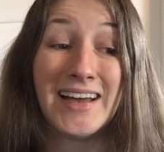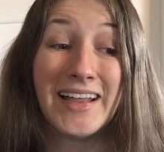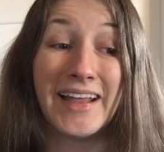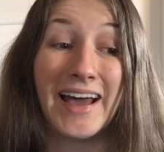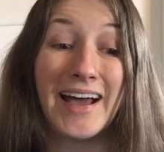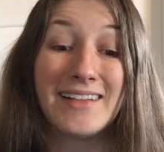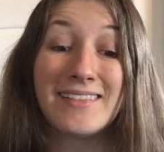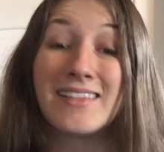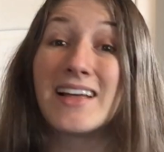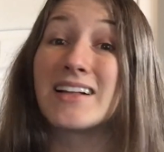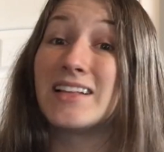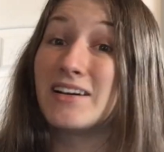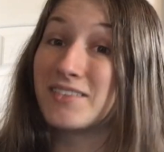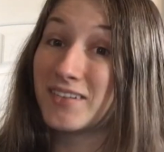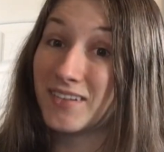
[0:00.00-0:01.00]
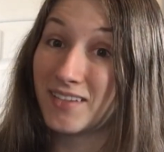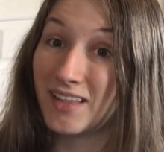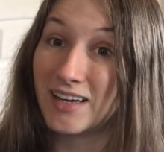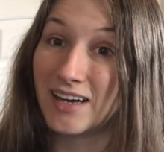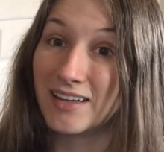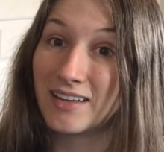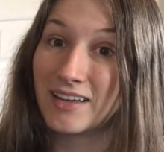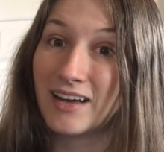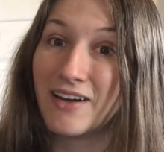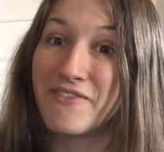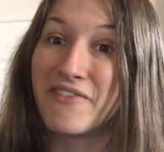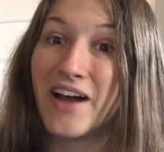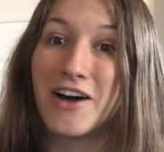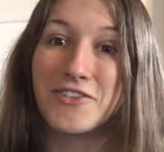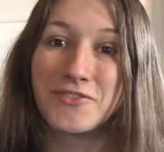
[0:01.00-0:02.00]
that's the closest thing I think
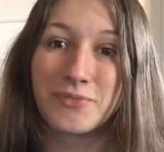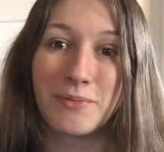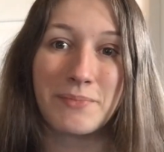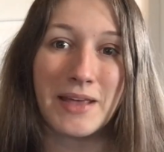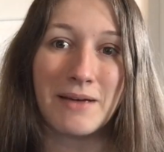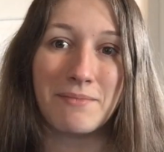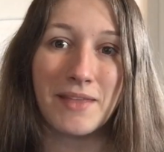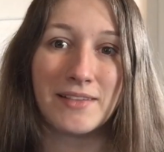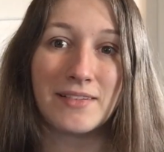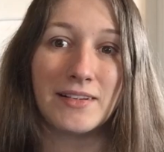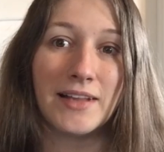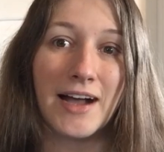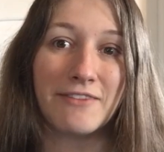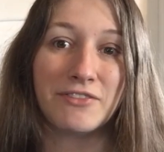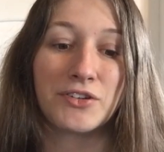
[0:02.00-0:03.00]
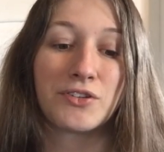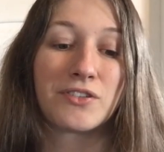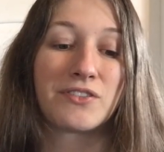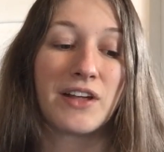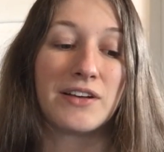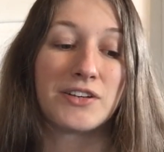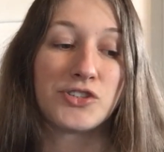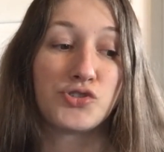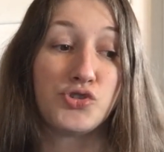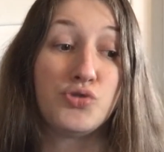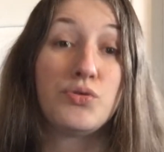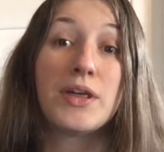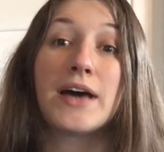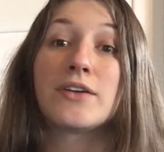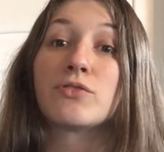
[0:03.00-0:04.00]
I've found from them that's a lavender scent
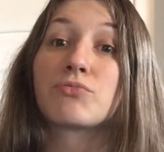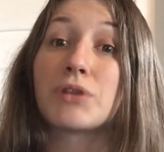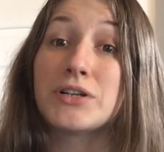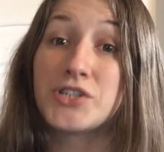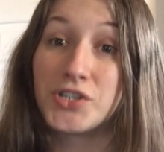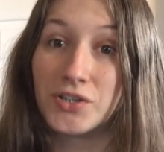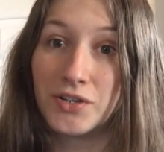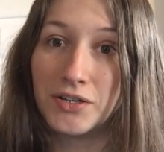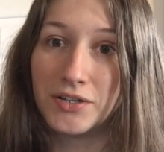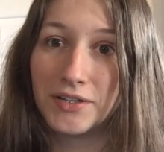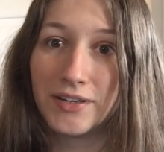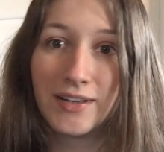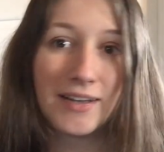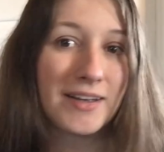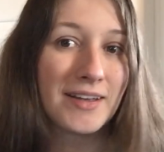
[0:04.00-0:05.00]
to that original